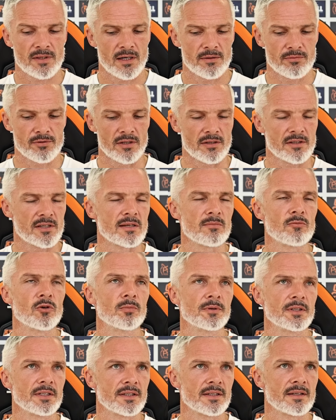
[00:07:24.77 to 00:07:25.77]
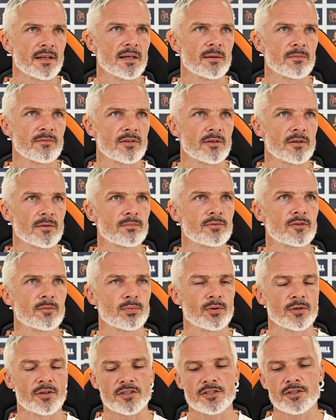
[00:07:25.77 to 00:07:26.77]
a real key moment in the game to
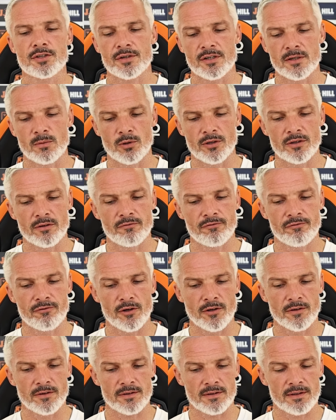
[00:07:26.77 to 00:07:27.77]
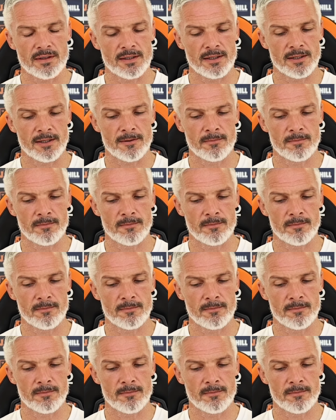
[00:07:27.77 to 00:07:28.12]
put us 3-1 in front.